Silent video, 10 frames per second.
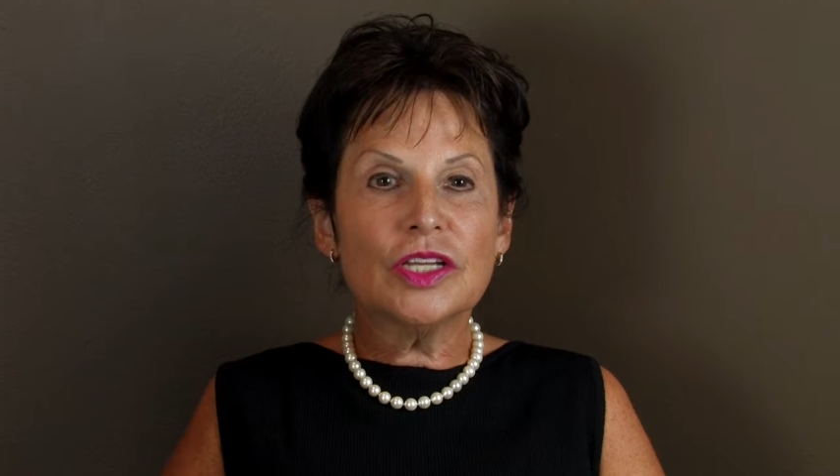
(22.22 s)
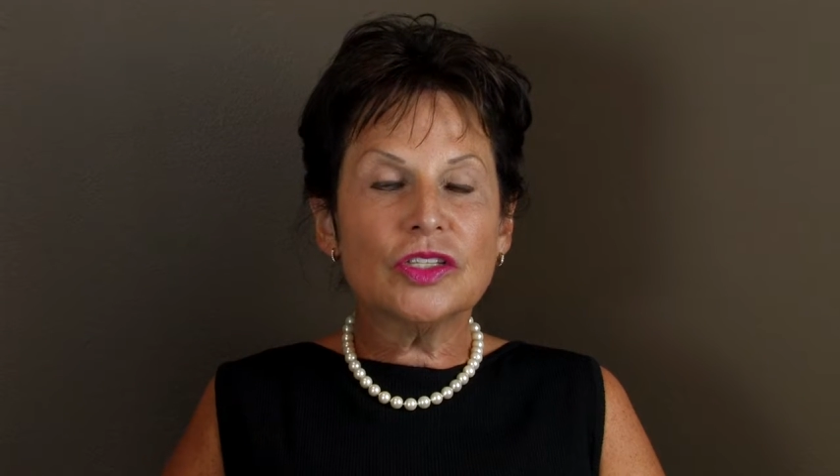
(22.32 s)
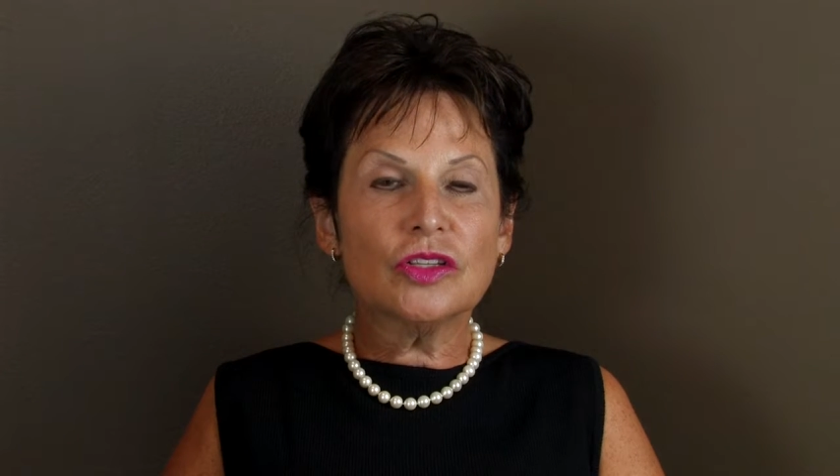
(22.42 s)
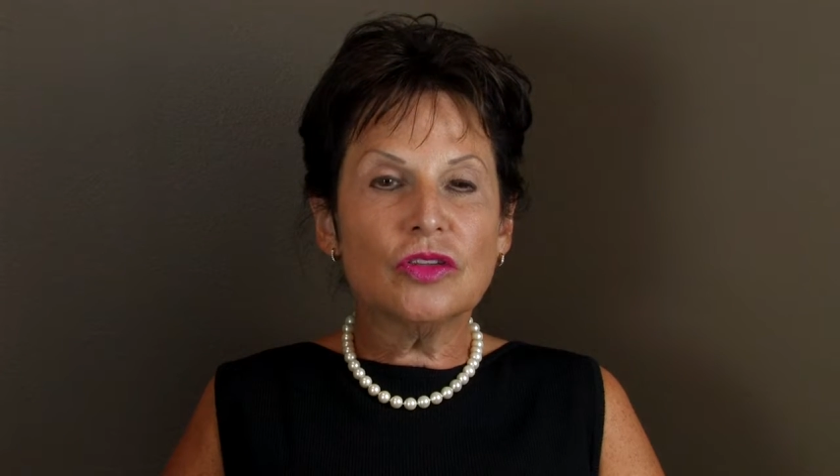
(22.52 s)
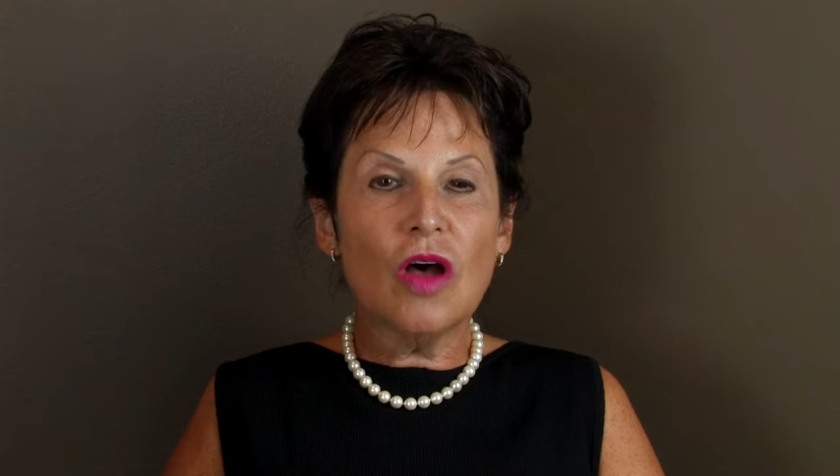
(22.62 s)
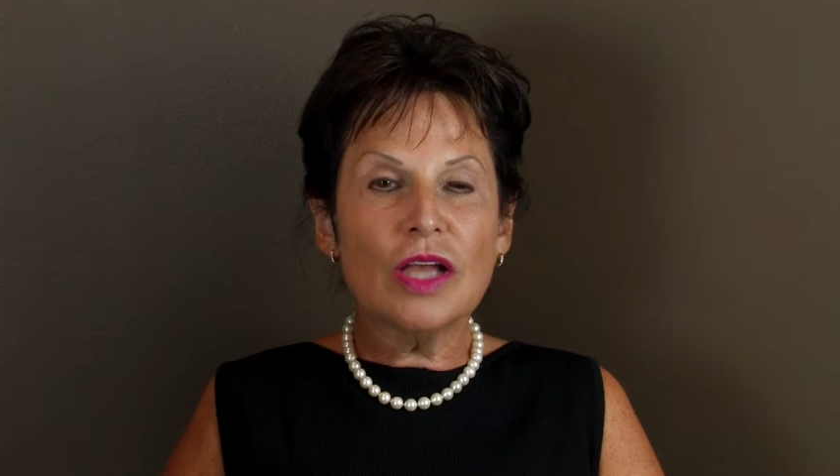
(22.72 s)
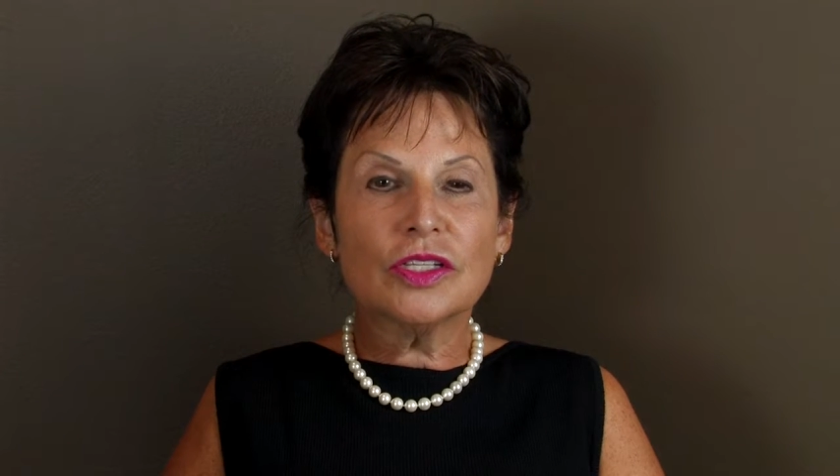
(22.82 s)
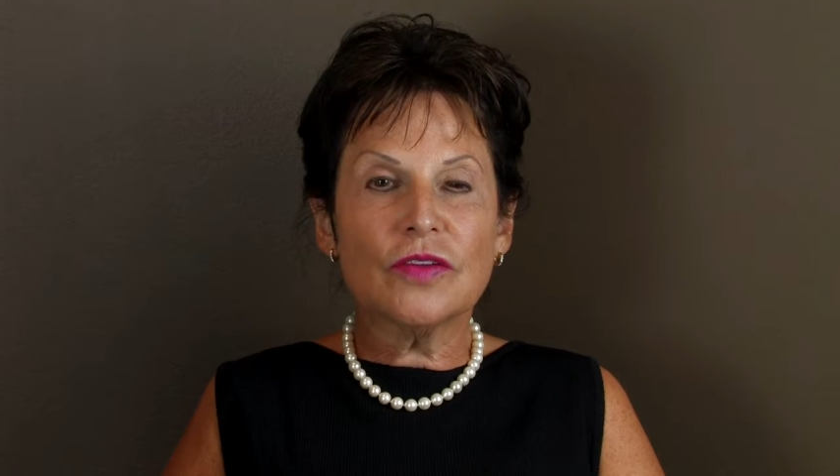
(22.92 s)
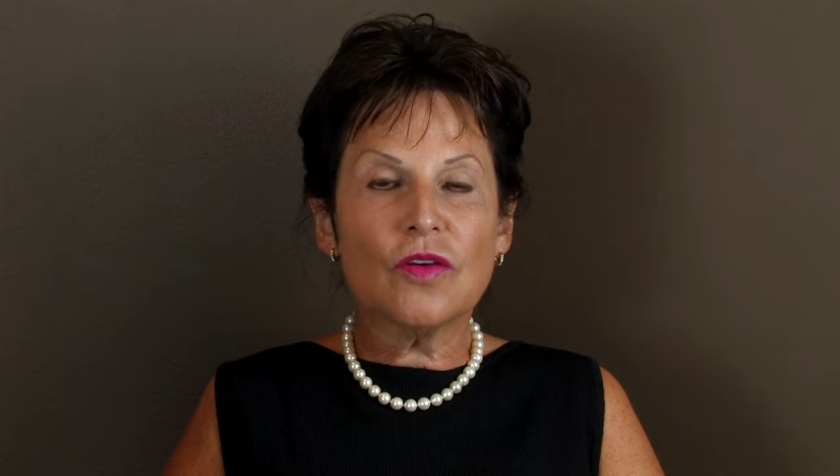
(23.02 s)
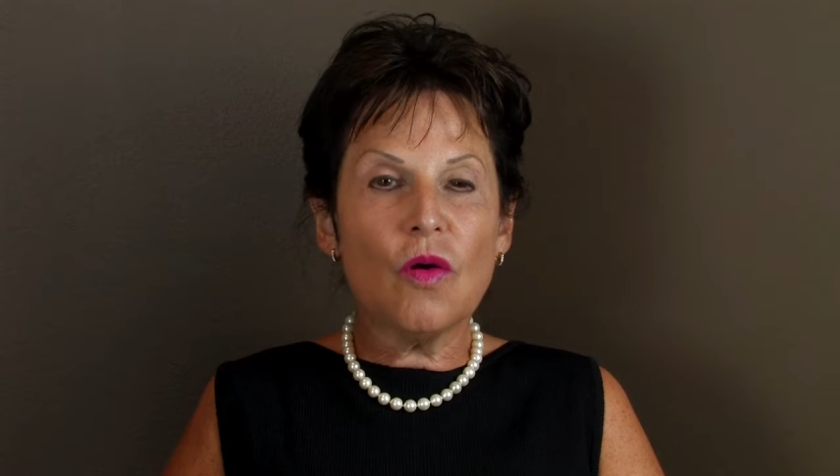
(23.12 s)
is the loss
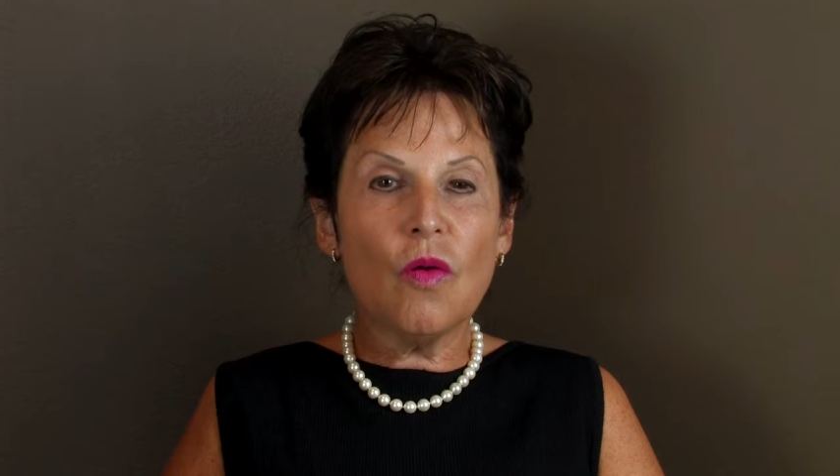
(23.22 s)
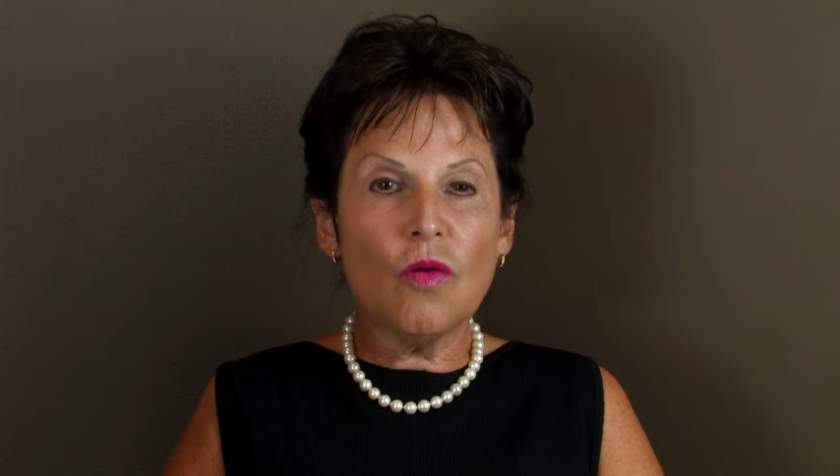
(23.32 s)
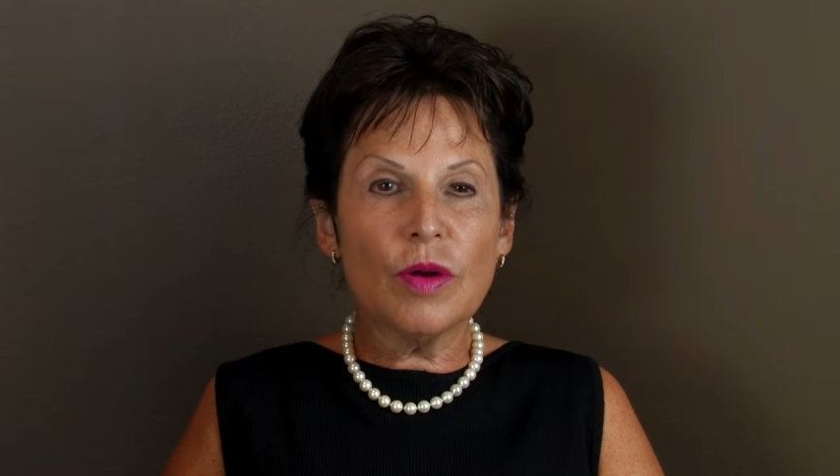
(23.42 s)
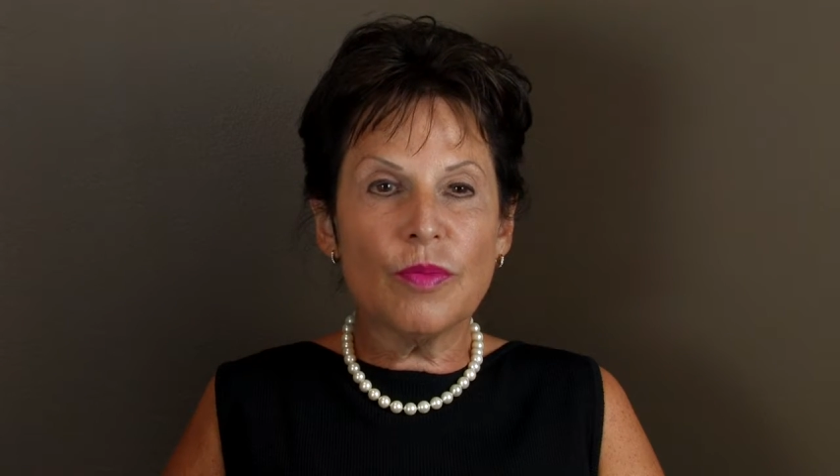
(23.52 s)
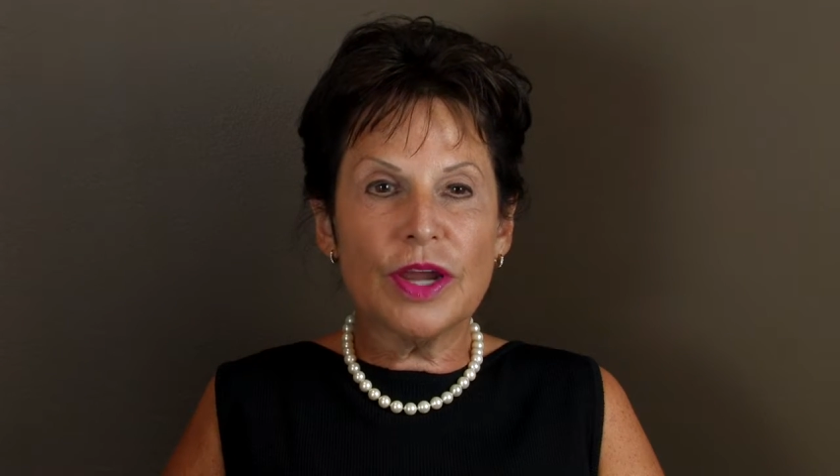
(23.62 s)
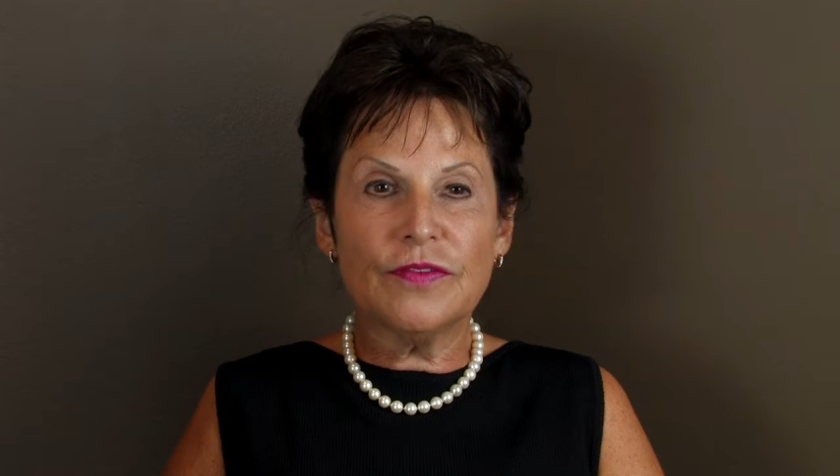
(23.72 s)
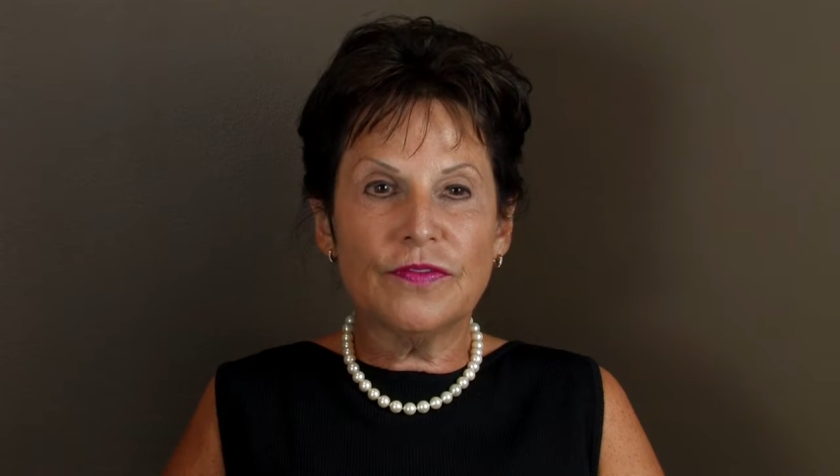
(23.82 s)
of core brain